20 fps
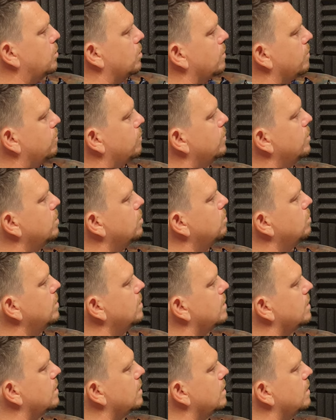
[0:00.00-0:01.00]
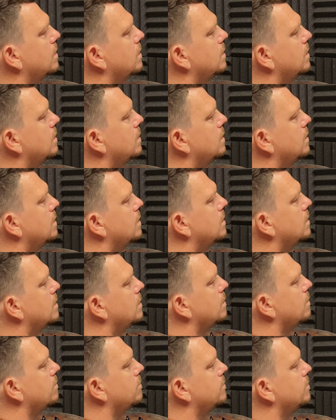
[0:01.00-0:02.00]
to put a few little,
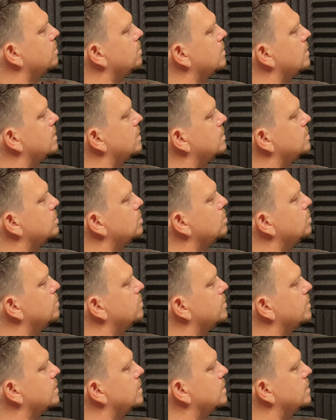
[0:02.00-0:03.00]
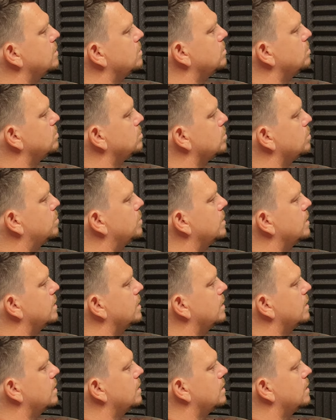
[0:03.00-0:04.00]
a few little doofaroo-doos up
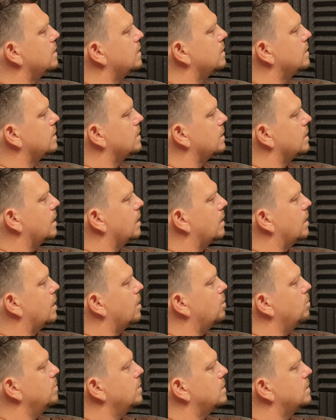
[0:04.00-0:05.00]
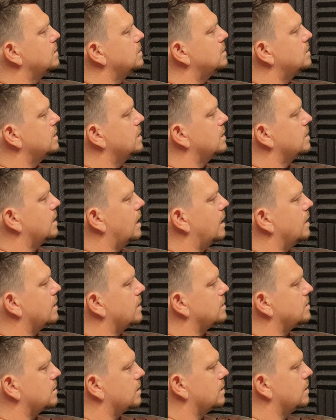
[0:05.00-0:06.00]
here. Now, I hope you can see that.
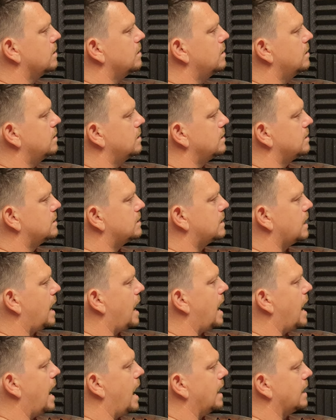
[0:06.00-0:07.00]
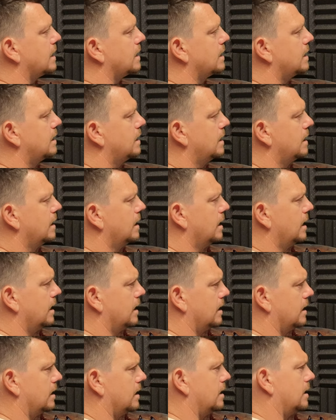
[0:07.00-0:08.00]
That's a really dark,
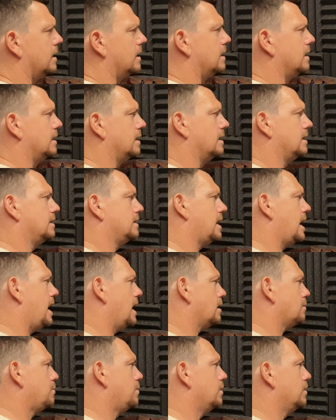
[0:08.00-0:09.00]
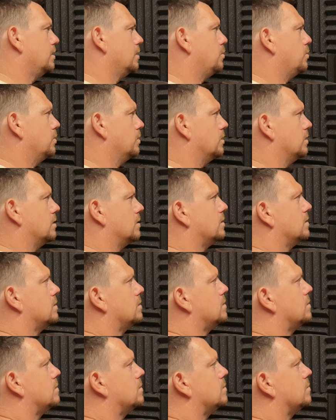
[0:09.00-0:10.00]
dark purple.
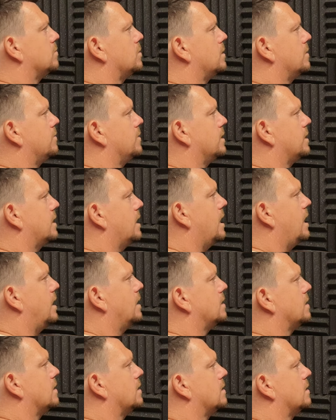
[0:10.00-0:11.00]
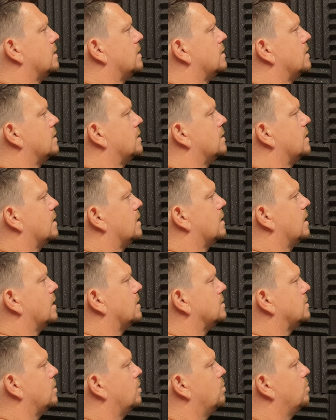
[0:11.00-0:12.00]
But if you can't,
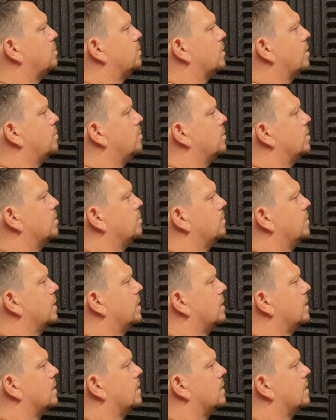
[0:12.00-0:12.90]
that's no problem,